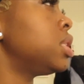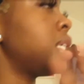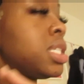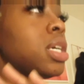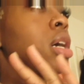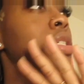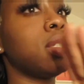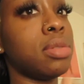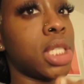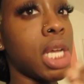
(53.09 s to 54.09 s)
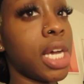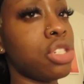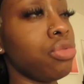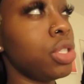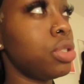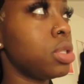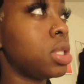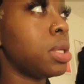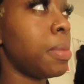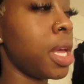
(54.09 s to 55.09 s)
TikToks / reels
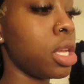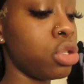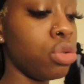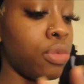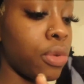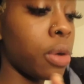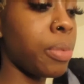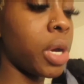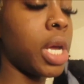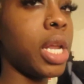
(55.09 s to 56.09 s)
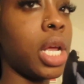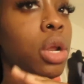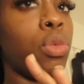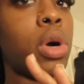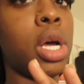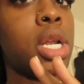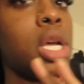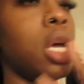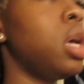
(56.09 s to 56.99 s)
to make, 2 for a brand and 1